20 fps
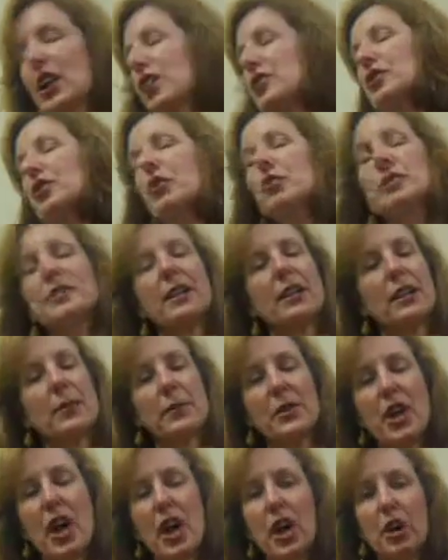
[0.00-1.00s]
don't tell them
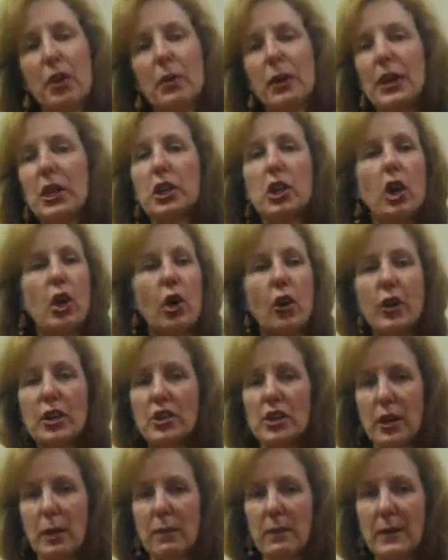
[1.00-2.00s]
no, encourage
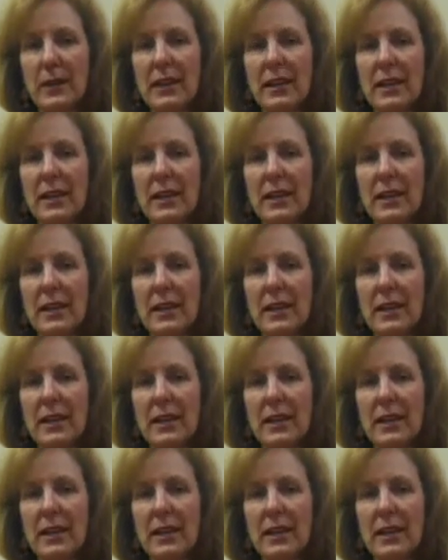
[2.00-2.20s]
them.